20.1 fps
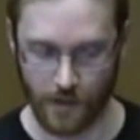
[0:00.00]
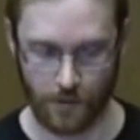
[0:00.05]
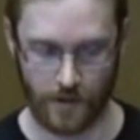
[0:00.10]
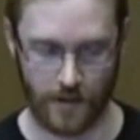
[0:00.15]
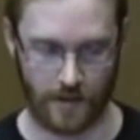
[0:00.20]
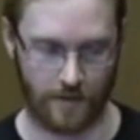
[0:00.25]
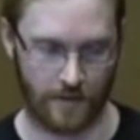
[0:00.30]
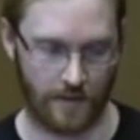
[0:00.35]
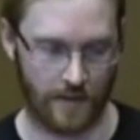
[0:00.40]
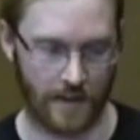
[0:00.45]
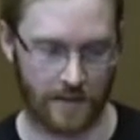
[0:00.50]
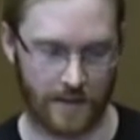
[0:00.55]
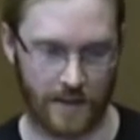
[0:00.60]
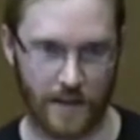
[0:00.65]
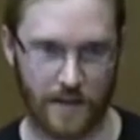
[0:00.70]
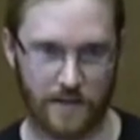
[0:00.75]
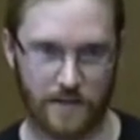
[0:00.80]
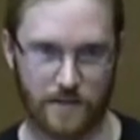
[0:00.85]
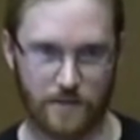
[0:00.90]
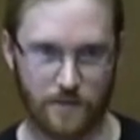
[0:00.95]
well, in that
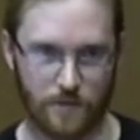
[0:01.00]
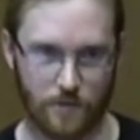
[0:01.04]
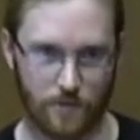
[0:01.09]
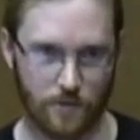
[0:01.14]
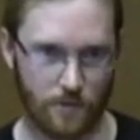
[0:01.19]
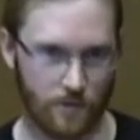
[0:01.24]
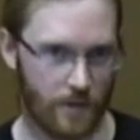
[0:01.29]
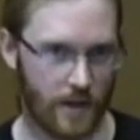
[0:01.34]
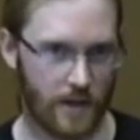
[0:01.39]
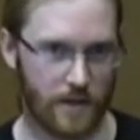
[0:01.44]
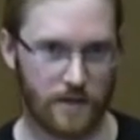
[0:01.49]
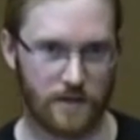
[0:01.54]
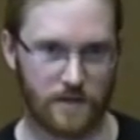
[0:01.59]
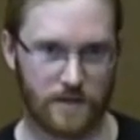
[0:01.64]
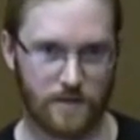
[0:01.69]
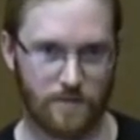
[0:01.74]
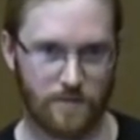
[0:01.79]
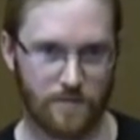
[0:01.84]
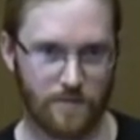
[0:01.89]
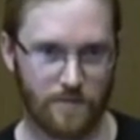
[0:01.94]
case, you get it.